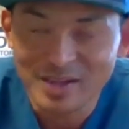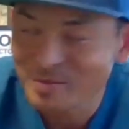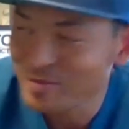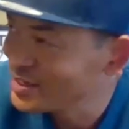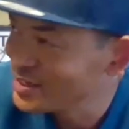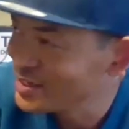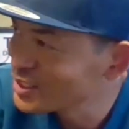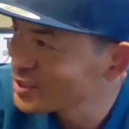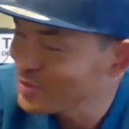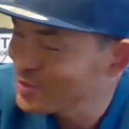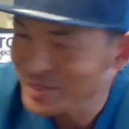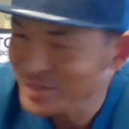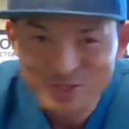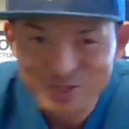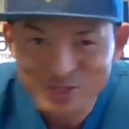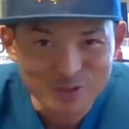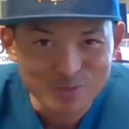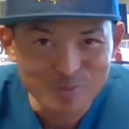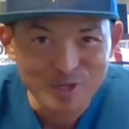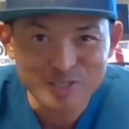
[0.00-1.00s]
I've been spitting
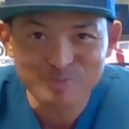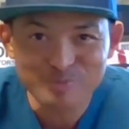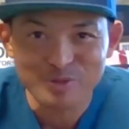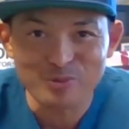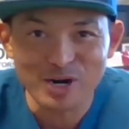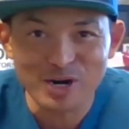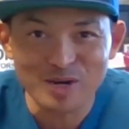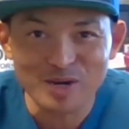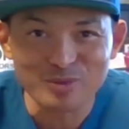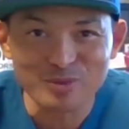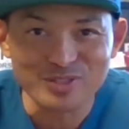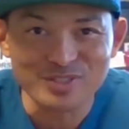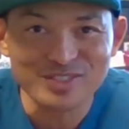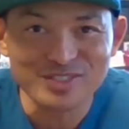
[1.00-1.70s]
too much. Been rambling.